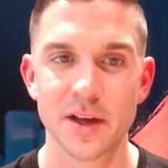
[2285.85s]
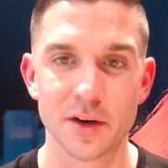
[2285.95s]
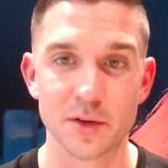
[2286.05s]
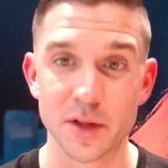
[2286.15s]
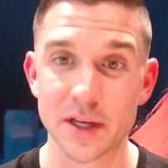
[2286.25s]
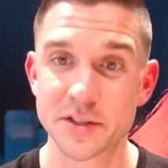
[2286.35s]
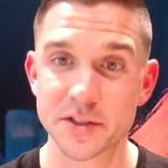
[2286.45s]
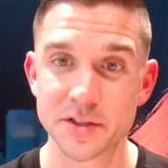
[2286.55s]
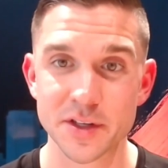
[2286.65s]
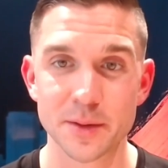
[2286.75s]
a
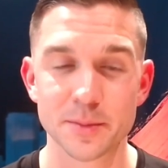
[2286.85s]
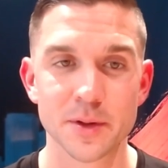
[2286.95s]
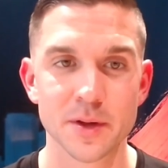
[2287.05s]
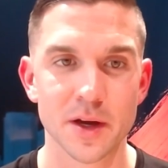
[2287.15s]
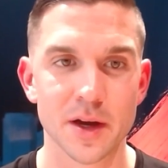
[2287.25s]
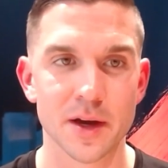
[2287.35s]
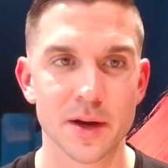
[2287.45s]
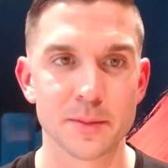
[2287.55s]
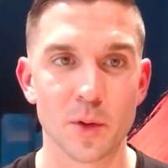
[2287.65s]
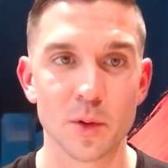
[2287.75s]
relationship,
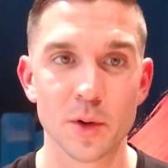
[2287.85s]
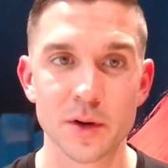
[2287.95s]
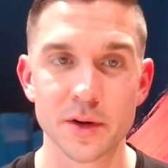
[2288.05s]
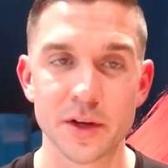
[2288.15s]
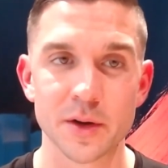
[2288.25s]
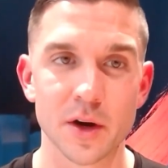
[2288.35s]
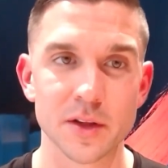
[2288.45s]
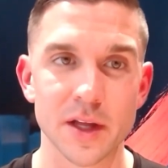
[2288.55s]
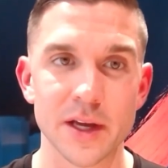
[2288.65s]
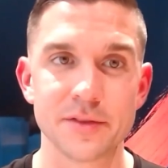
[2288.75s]
or,
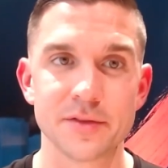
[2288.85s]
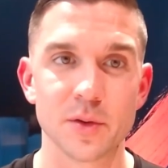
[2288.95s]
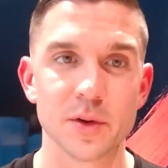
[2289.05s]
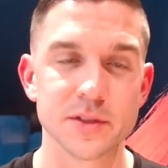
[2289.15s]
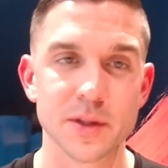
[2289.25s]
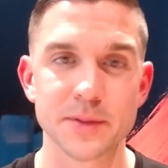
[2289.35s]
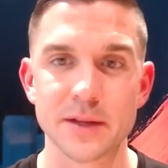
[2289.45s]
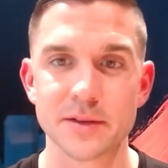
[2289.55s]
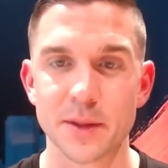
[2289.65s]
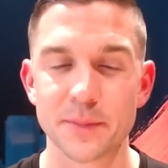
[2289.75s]
our life, or
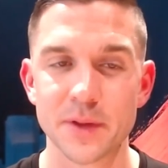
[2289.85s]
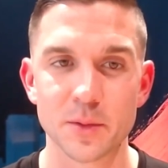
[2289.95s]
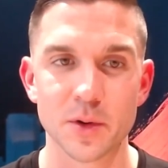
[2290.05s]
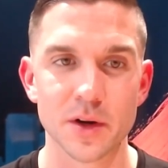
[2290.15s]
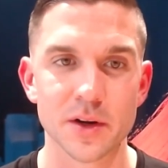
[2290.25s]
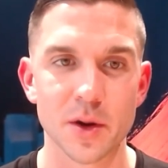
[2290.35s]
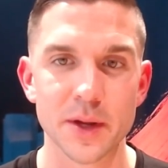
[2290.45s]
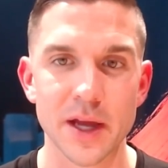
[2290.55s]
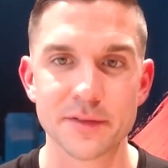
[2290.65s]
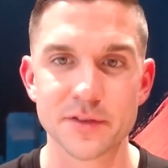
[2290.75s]
something we're
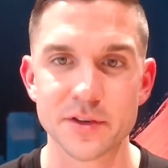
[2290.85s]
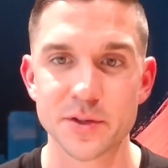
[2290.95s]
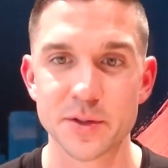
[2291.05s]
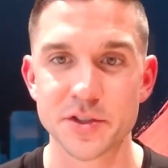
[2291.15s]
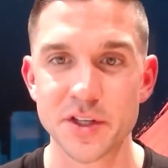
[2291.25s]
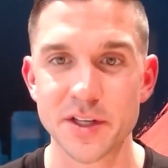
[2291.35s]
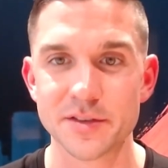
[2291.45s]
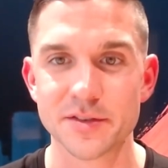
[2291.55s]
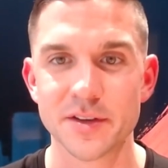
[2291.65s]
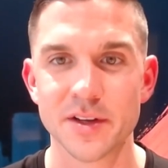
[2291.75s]
going after to achieve.